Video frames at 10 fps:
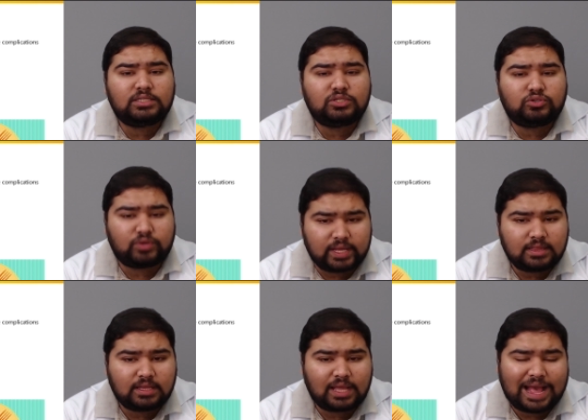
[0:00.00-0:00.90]

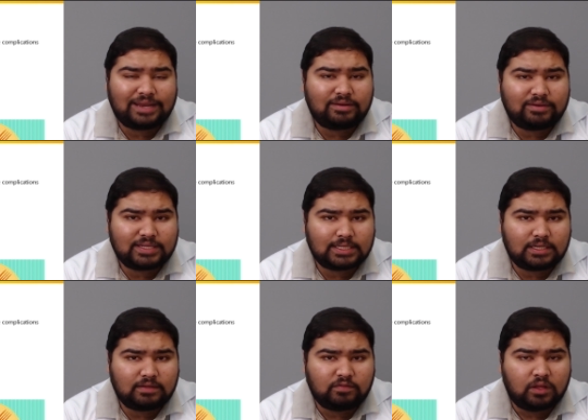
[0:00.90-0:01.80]
strength and
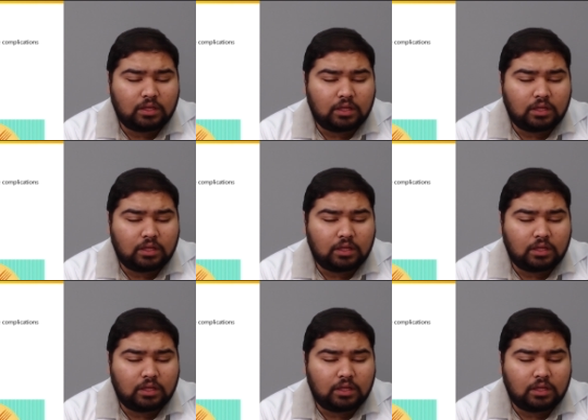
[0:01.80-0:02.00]
reserve.